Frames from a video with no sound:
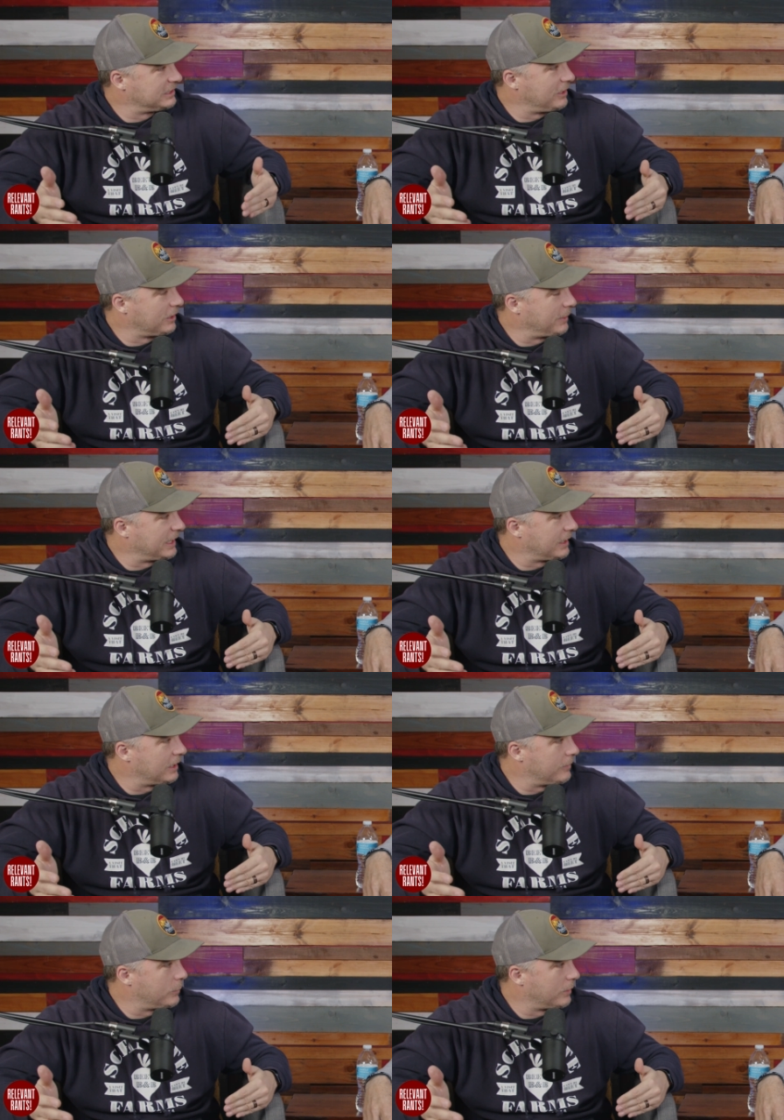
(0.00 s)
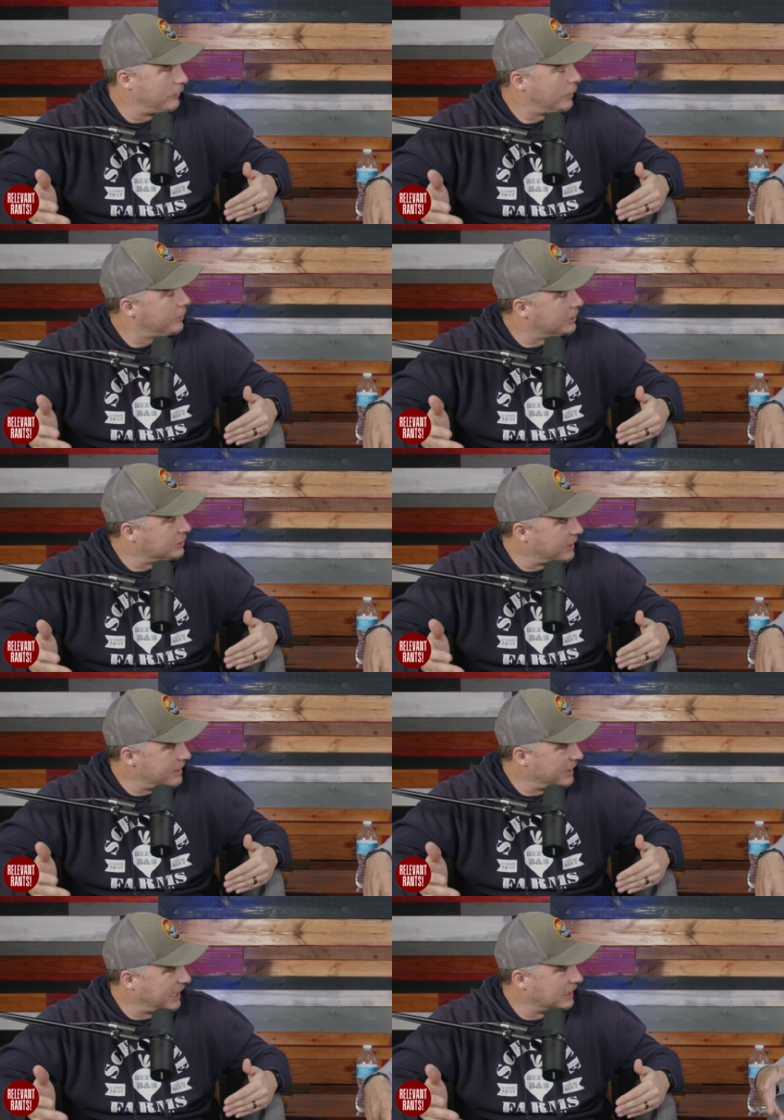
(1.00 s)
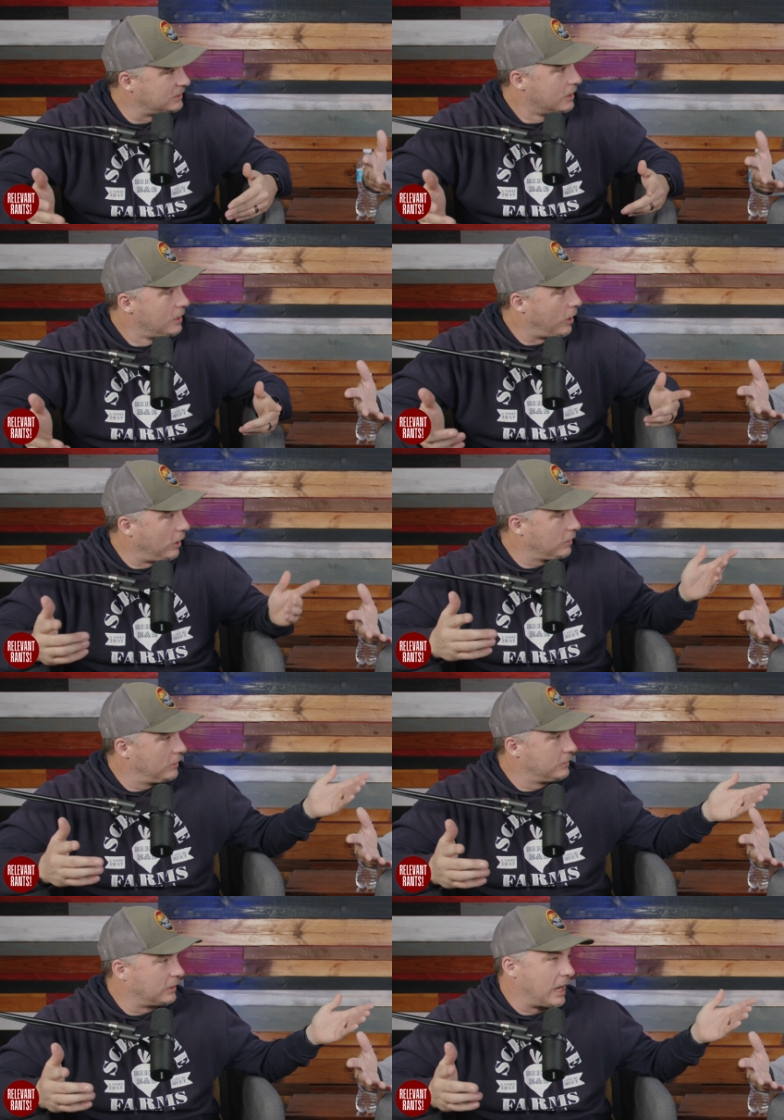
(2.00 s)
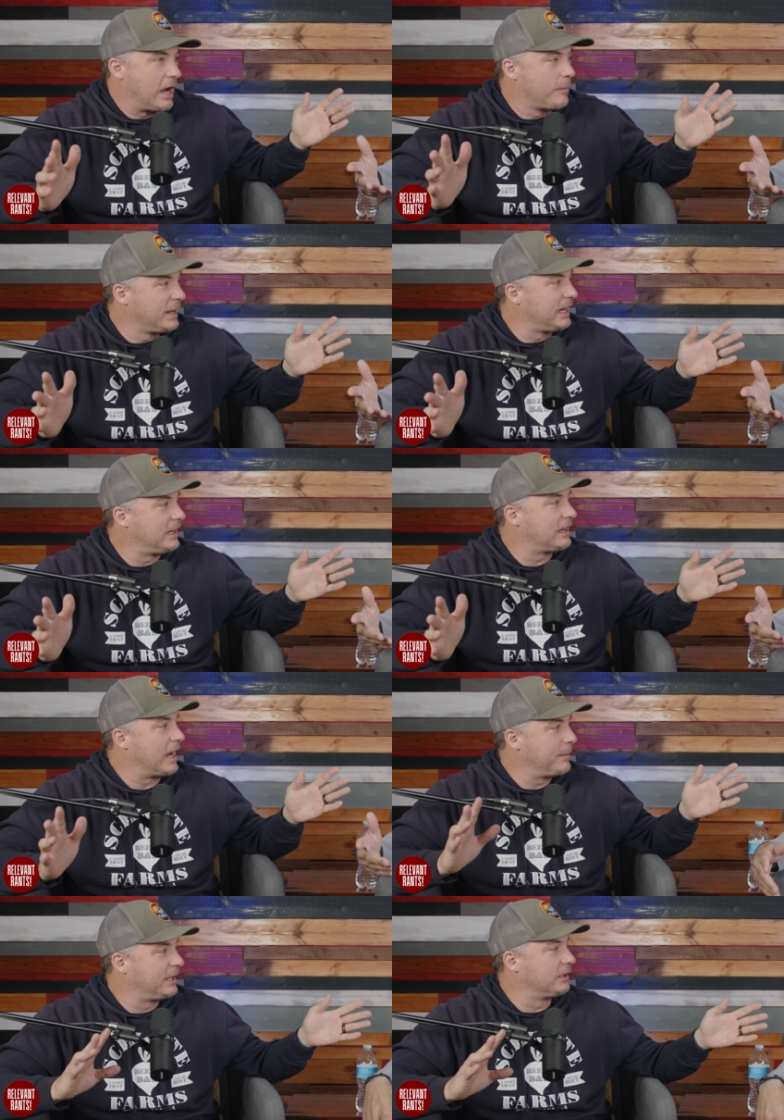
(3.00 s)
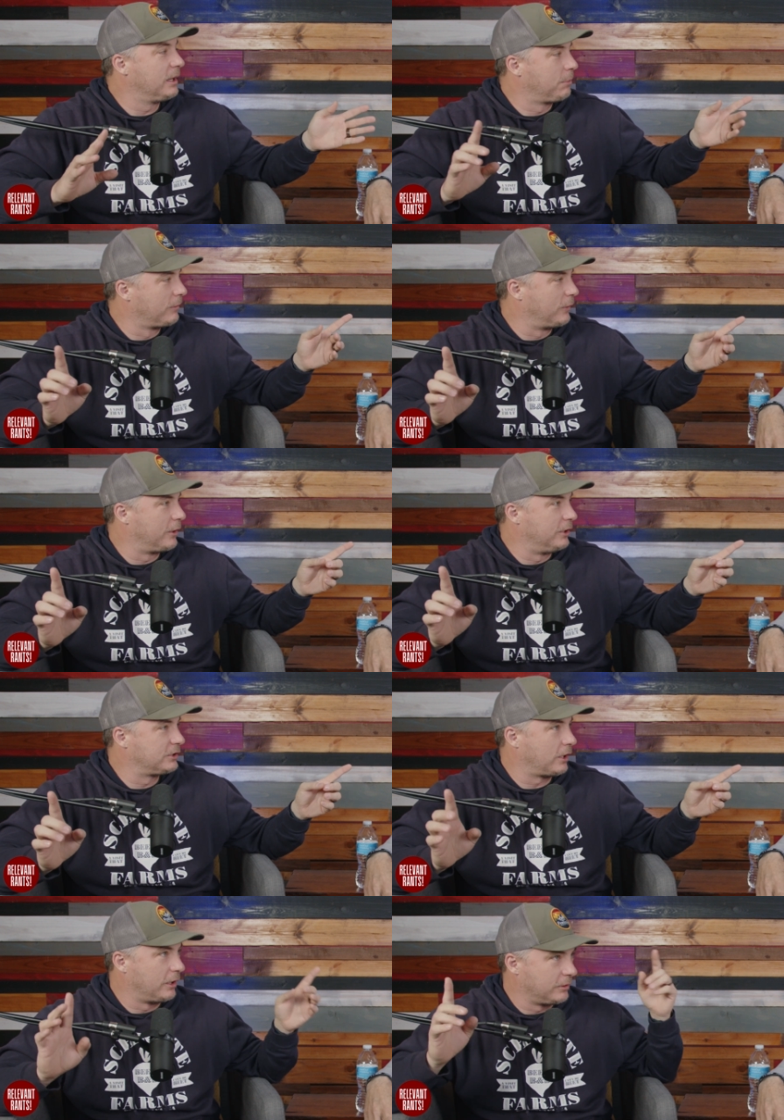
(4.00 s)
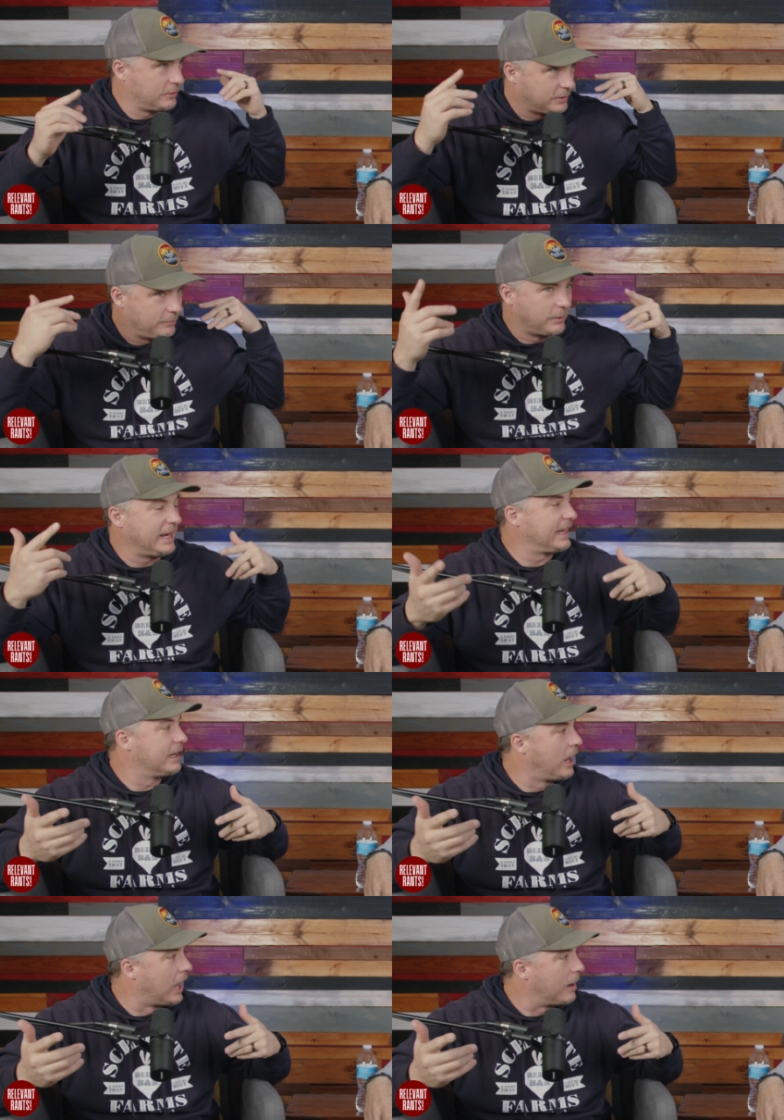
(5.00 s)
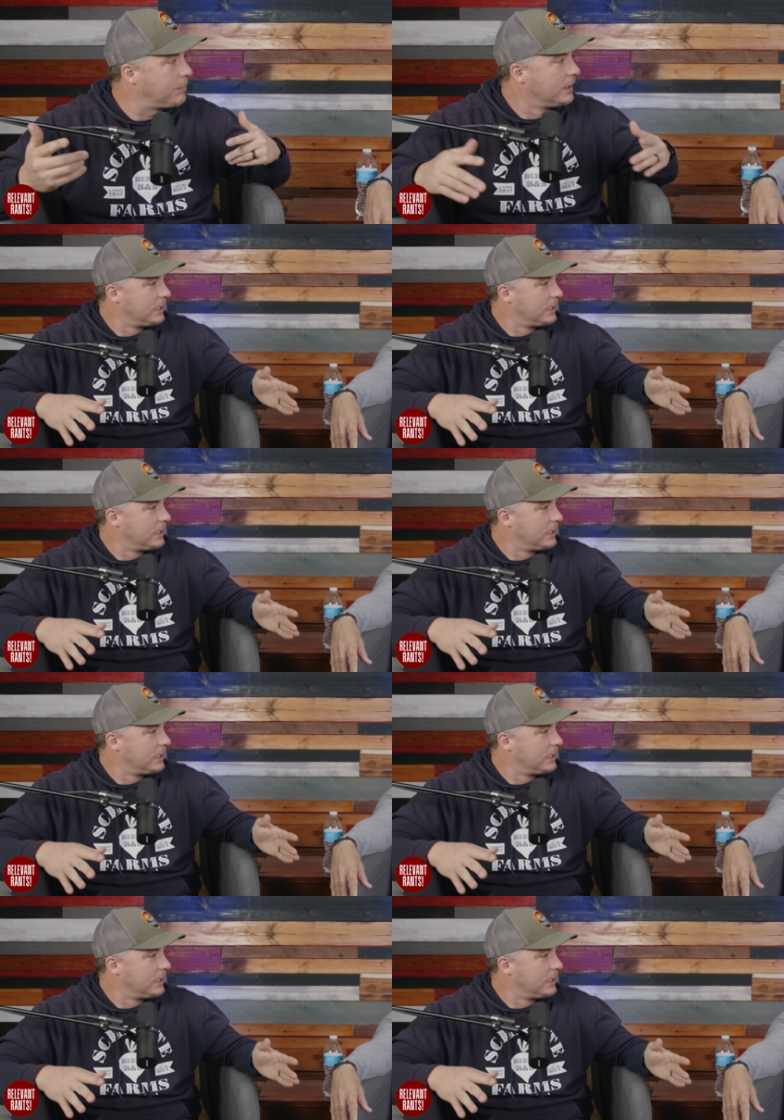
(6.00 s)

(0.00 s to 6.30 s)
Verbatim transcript: is the only way they can get more voters, right? Because how many liberal voters are waking up